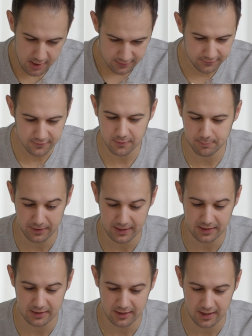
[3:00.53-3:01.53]
This is a big
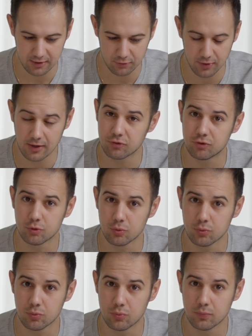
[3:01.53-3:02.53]
indicator as
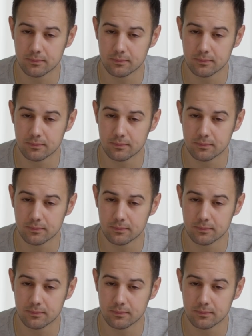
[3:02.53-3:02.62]
to,